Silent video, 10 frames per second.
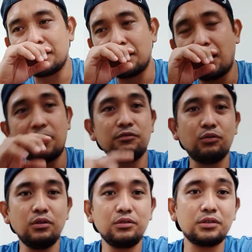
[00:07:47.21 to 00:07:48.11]

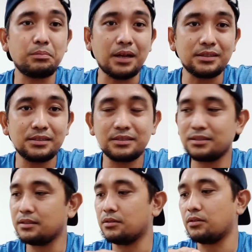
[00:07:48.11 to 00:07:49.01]
harmful to the plants.
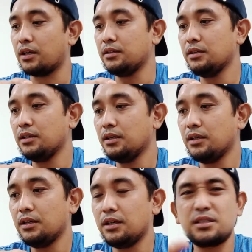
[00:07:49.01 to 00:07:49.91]
Okay,
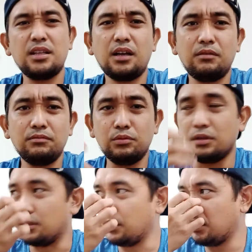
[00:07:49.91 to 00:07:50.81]
it's not harmful.
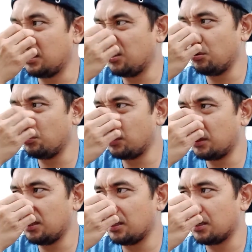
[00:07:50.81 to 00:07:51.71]
You know what,
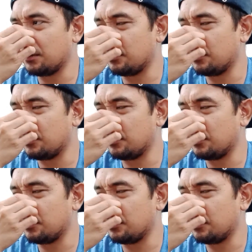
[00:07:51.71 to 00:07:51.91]
the